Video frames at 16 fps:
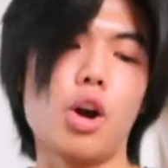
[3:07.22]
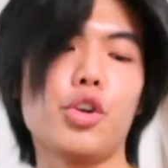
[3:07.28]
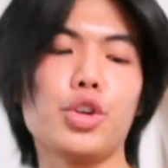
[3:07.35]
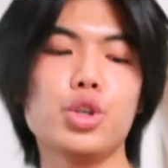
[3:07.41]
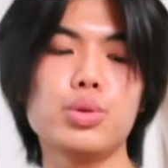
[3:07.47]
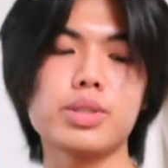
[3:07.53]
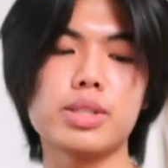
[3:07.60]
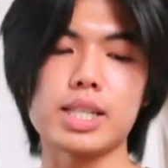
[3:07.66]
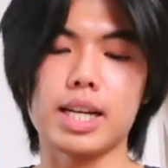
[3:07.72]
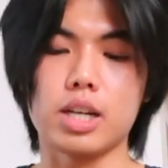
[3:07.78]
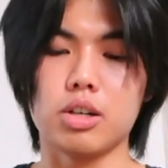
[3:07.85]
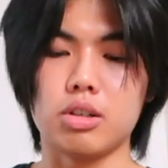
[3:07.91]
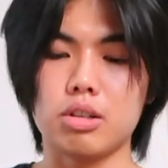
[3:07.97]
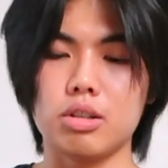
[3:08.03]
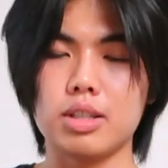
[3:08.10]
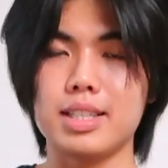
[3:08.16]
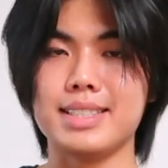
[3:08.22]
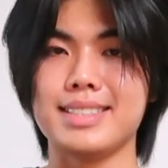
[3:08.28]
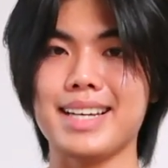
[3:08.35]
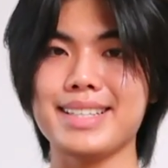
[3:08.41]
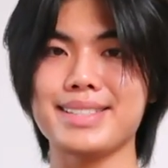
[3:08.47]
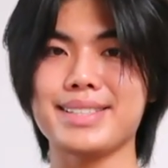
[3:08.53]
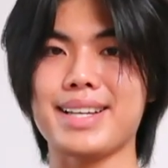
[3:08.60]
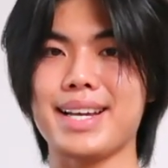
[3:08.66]
Are you single?
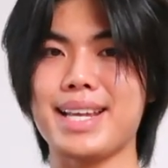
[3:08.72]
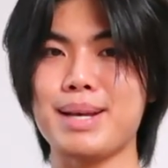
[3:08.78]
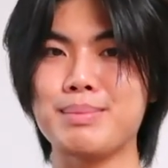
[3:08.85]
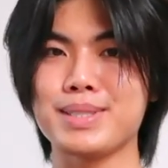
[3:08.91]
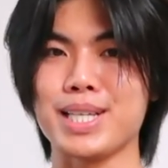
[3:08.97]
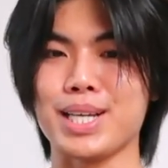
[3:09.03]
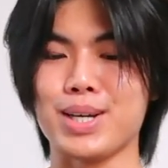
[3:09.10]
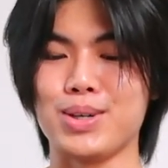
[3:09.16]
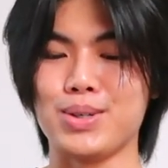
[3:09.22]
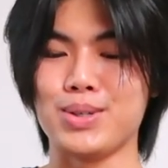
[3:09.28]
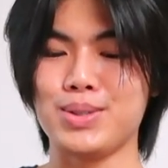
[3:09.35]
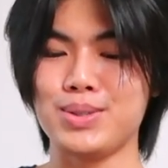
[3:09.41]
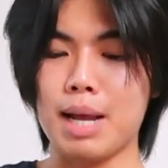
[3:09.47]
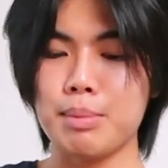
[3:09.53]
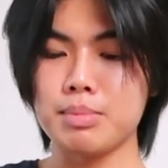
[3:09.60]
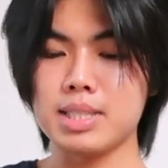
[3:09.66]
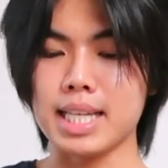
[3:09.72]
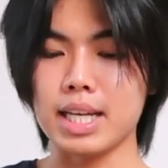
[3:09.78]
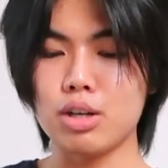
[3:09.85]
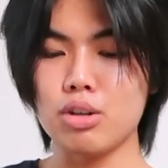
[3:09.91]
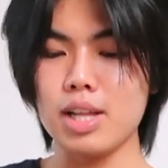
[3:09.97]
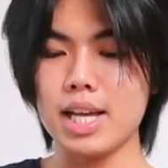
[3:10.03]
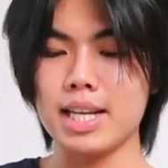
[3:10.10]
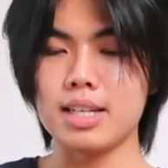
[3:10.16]
Yes, I am single. I'm
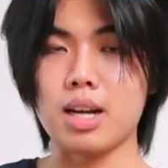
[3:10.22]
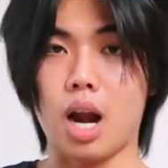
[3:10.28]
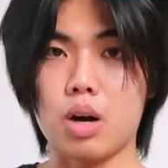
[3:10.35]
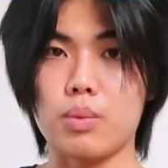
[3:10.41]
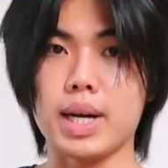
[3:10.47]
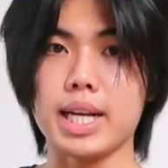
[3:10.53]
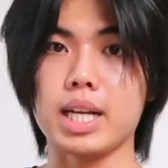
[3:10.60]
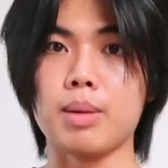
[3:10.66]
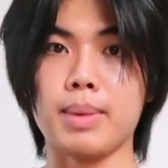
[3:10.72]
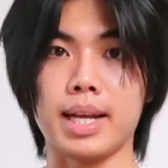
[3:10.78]
single and not ready to